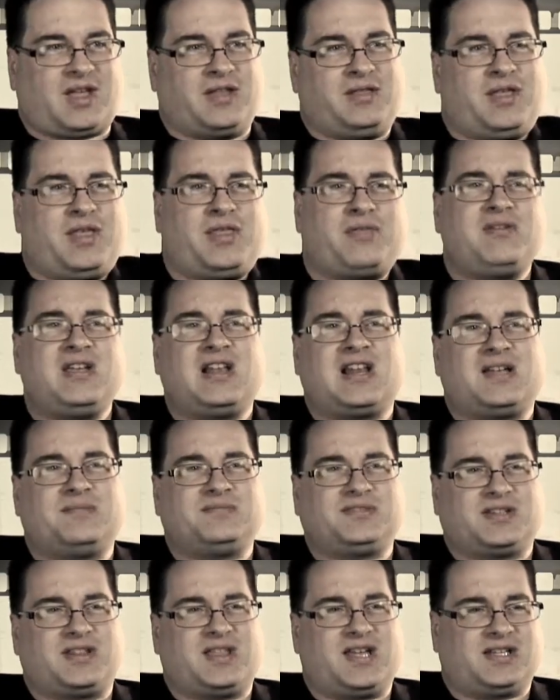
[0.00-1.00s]
The three
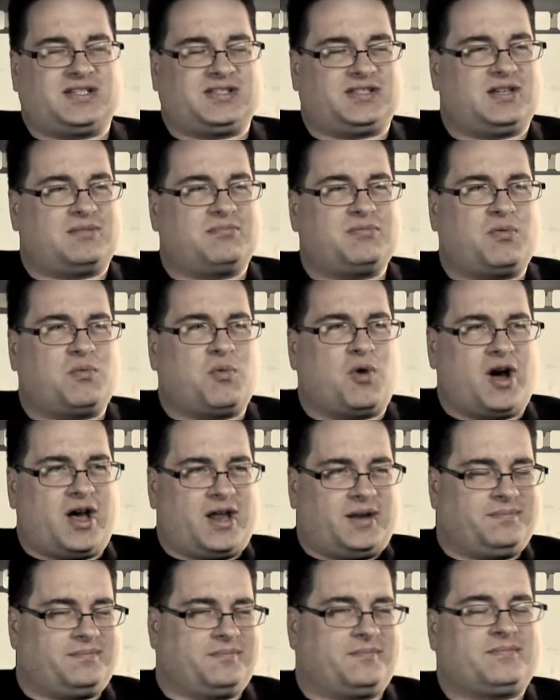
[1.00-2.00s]
claims are this. Number
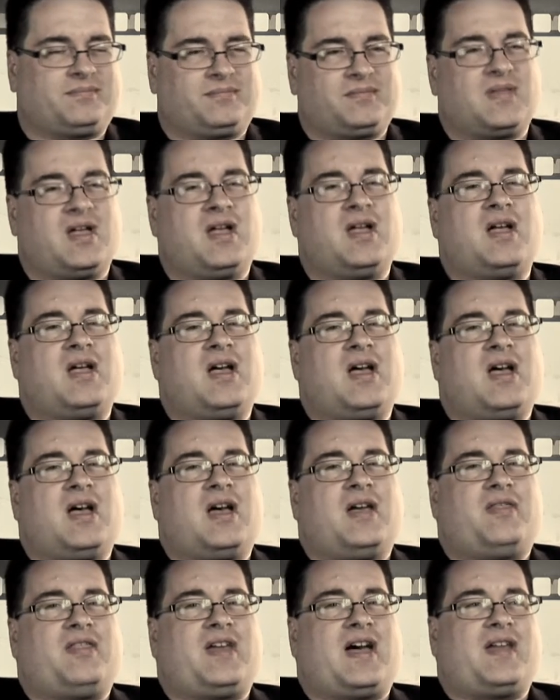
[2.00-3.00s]
one,
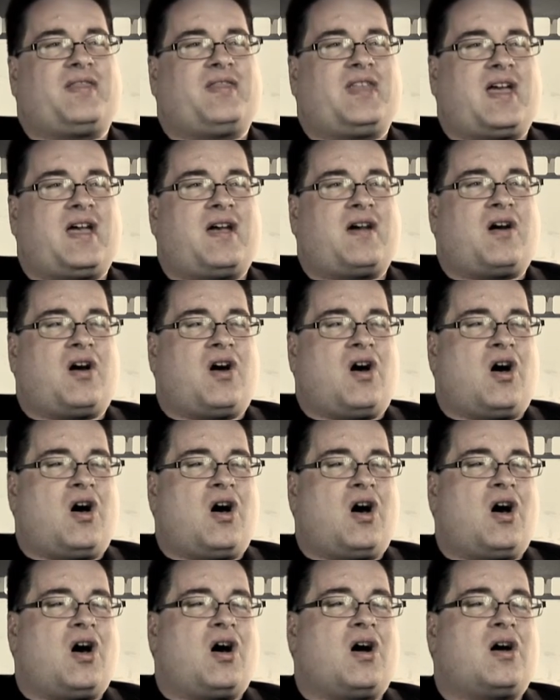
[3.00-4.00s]
that there
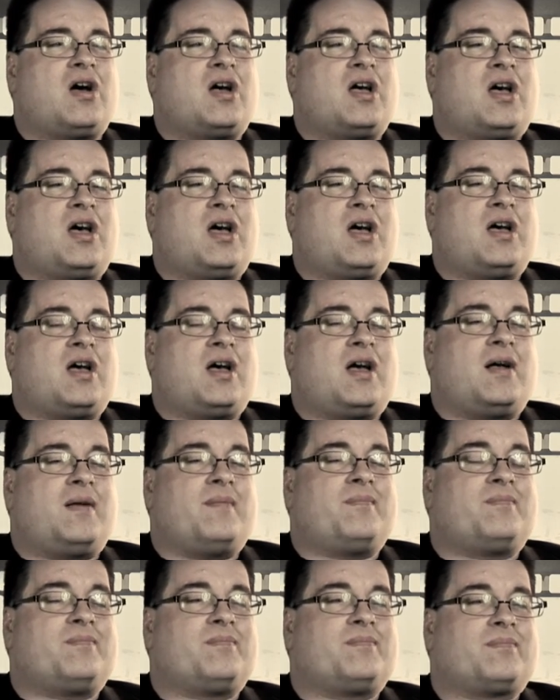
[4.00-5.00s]
are
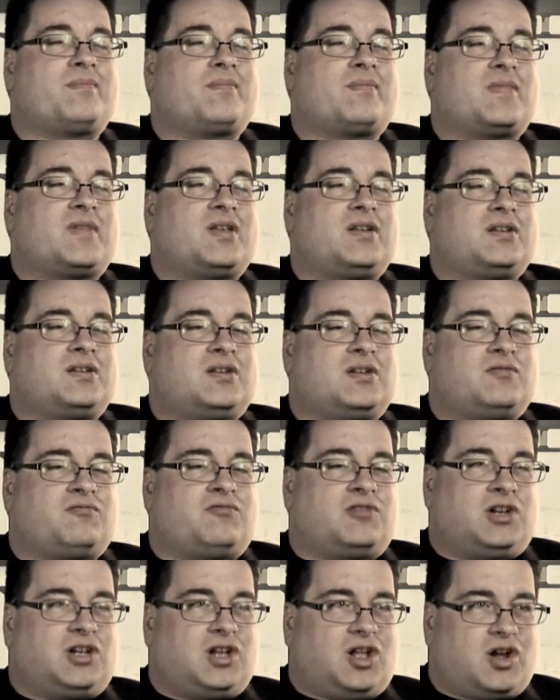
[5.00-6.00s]

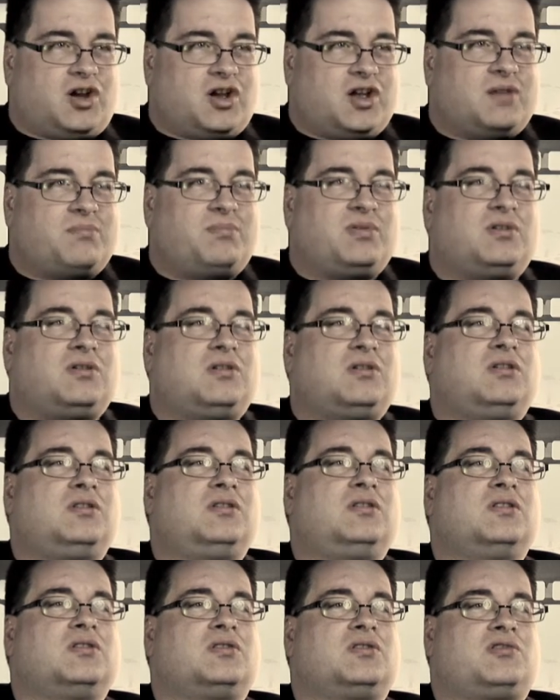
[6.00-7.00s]

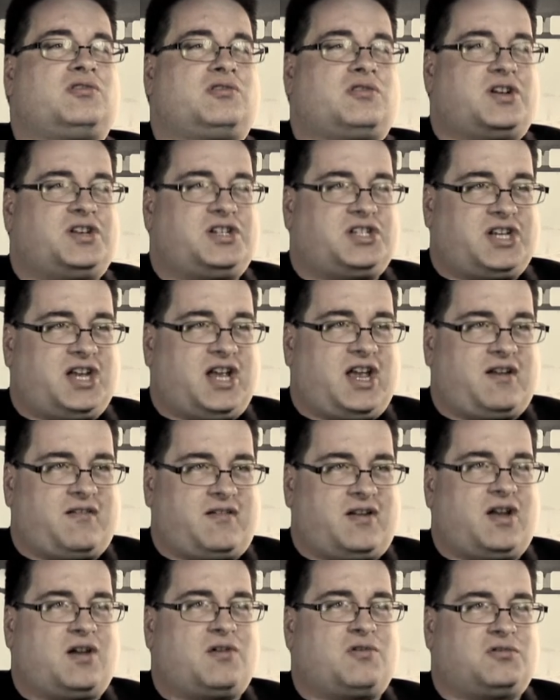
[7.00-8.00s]
reliable
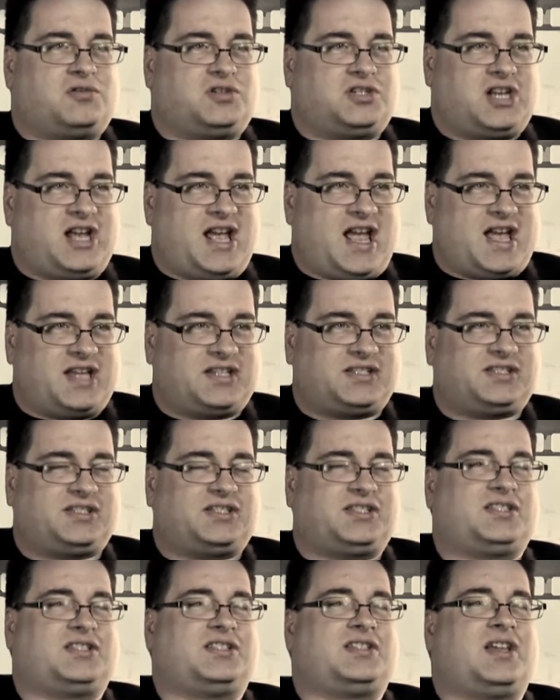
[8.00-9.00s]
criteria or
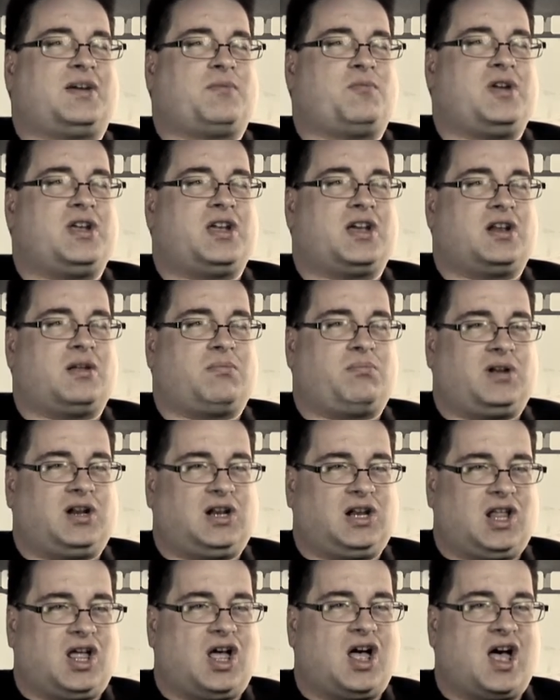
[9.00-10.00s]
tests that we can
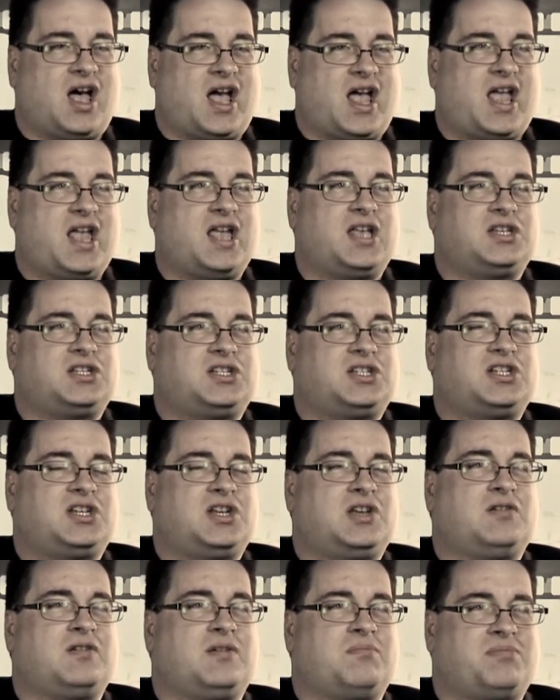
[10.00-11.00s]
apply
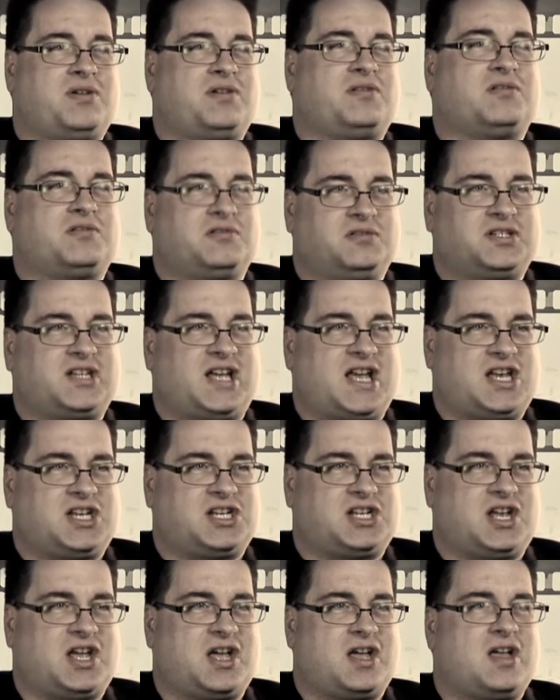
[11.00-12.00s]
to empirical
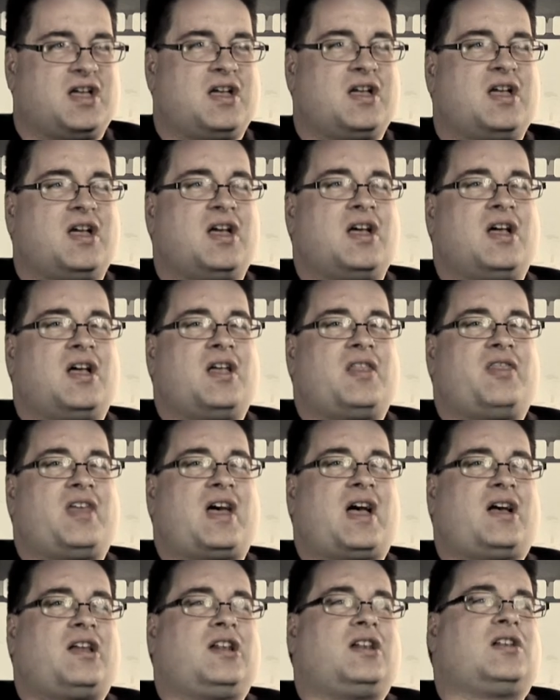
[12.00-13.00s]
data
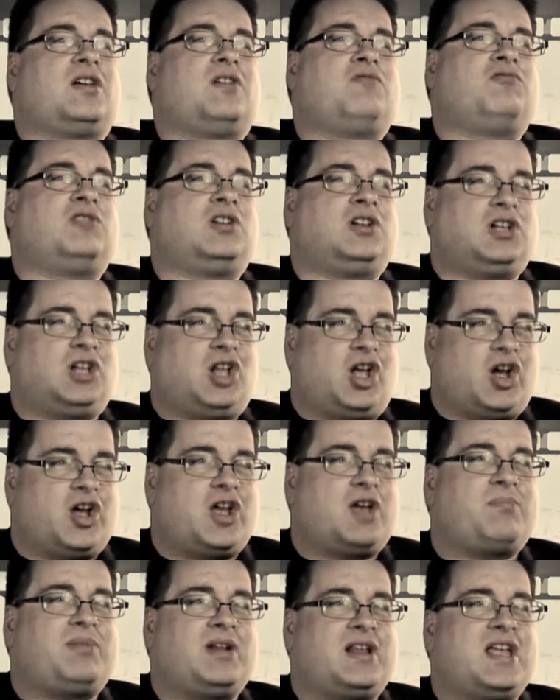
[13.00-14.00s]
that
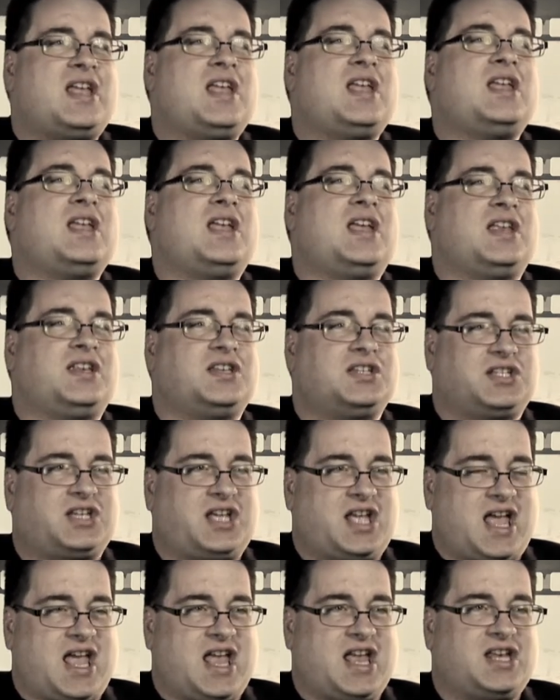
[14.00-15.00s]
reliably
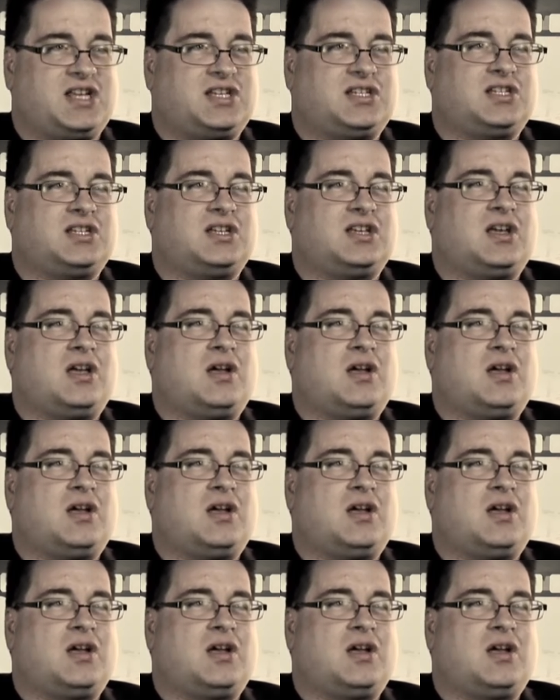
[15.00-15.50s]
indicate